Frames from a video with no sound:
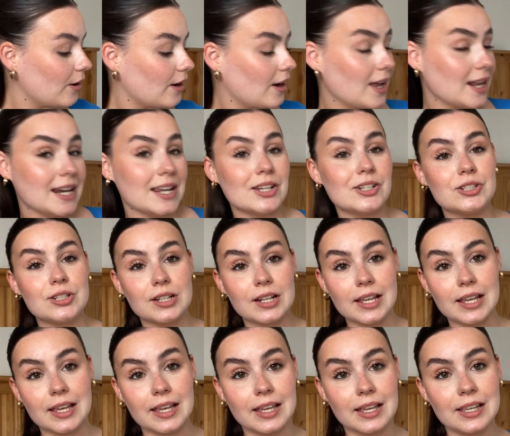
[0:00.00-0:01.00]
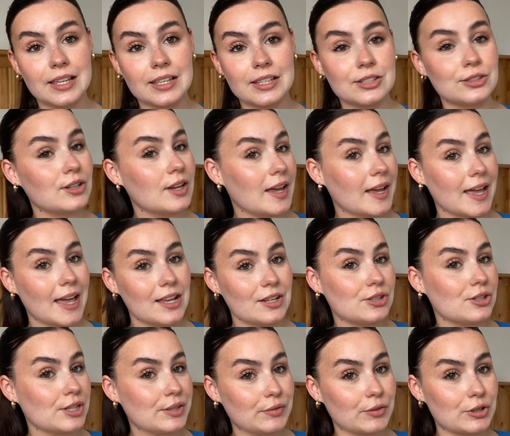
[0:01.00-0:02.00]
I literally, again,
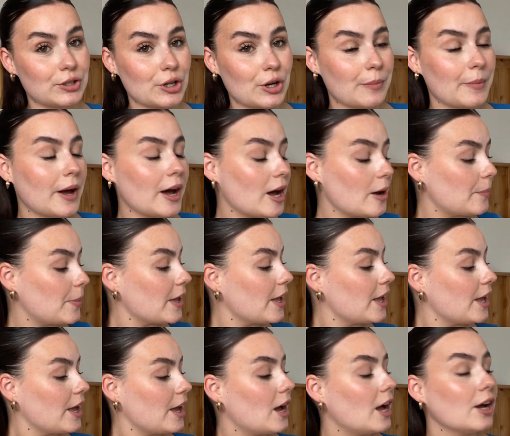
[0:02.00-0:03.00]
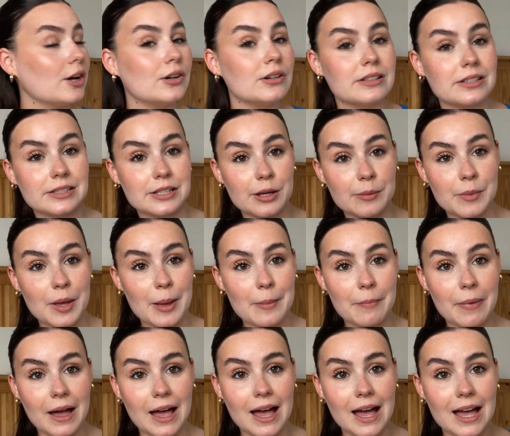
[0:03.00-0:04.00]
just for a top up, I got some
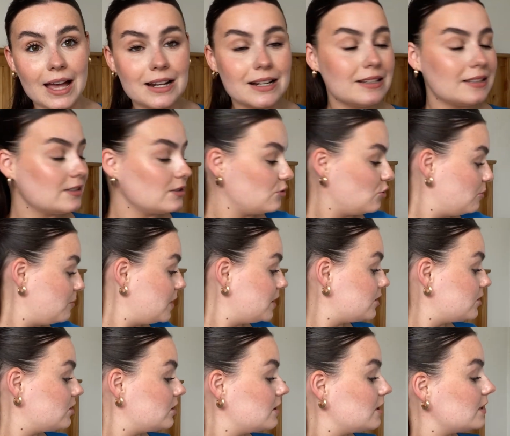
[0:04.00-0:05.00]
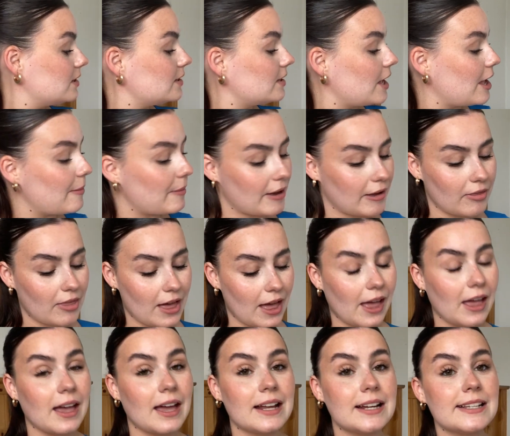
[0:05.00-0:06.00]
pads, not much to say about that,
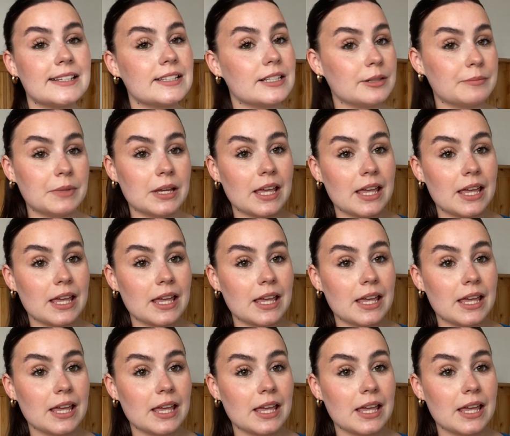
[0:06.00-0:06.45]
and some